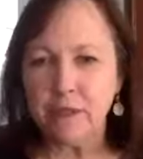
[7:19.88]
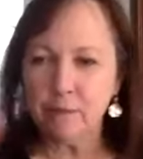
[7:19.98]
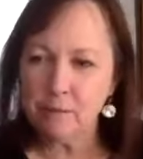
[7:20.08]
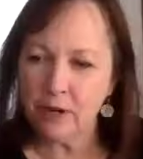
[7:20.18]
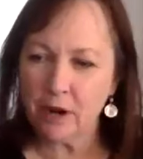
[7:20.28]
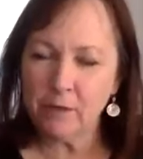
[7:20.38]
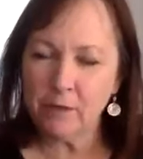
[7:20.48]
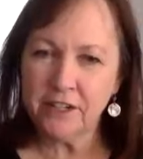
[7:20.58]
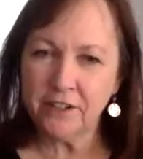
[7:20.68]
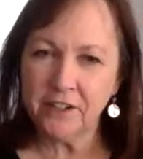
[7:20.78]
then we put our
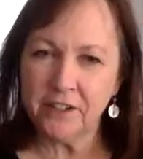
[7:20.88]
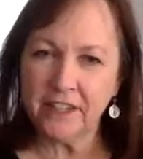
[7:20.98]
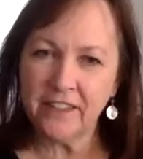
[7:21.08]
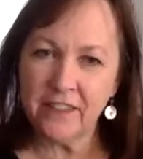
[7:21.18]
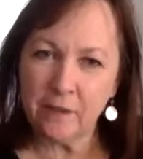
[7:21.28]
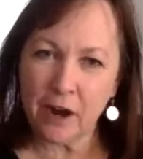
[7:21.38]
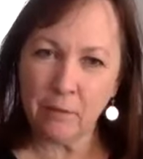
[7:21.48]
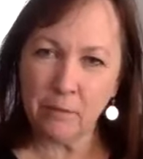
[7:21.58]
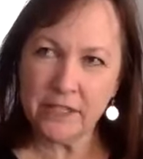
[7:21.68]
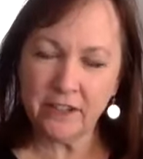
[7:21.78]
material in it.
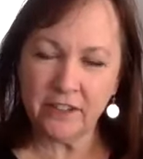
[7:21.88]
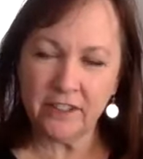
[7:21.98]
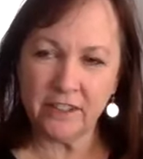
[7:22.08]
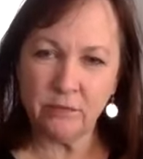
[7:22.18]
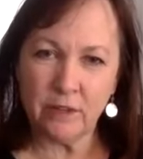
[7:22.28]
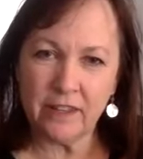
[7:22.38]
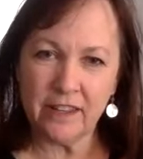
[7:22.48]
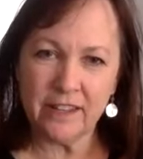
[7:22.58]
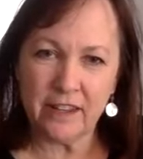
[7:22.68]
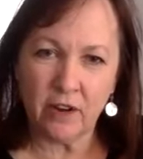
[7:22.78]
Our material is what
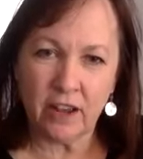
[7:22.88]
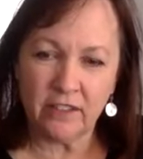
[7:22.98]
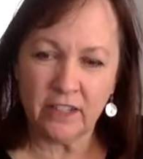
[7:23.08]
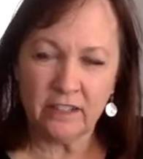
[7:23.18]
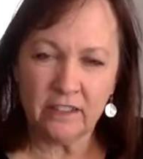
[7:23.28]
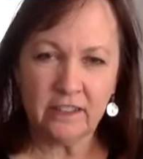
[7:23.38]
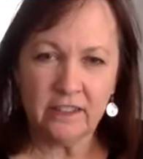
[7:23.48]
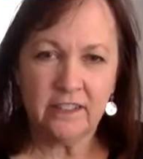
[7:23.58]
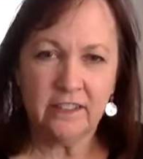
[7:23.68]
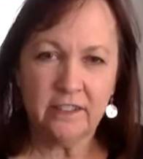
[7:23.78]
is our outline,
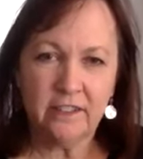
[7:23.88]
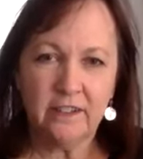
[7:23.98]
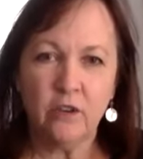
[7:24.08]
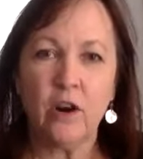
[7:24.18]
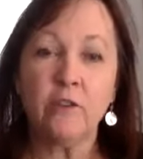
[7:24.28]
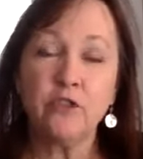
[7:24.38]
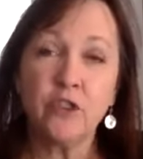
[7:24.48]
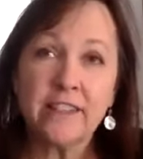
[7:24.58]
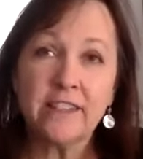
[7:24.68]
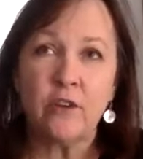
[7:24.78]
or our
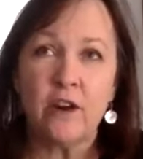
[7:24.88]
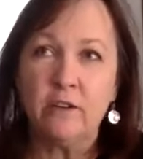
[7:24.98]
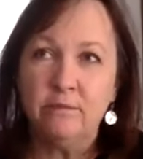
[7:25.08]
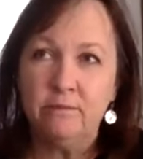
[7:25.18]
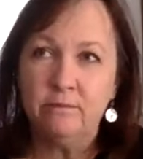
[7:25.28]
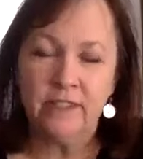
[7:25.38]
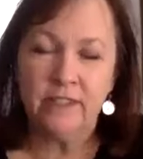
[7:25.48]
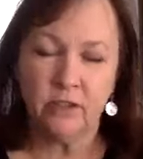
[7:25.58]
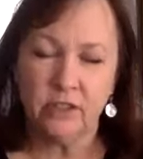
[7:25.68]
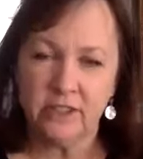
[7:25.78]
dress, or our
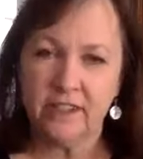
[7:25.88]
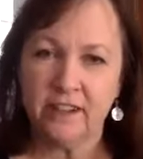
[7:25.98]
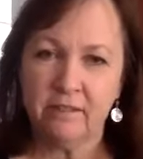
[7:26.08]
invoice. Yeah,